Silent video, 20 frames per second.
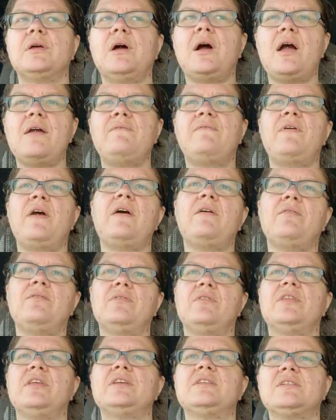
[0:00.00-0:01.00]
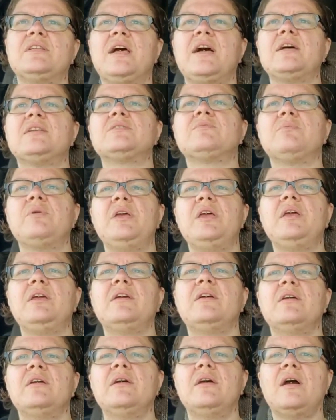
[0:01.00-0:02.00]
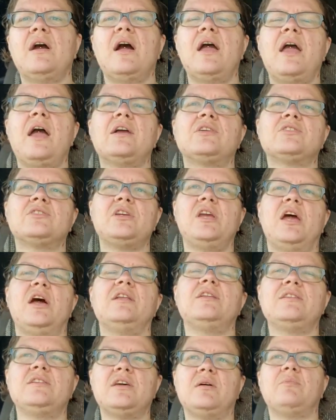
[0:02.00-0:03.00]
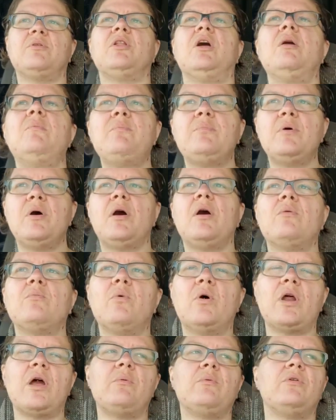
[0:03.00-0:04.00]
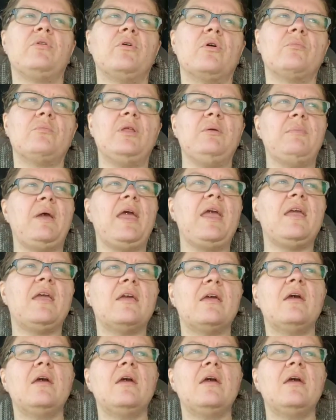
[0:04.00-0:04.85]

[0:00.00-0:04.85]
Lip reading: I found this last week I actually had to double up on what I would normally make.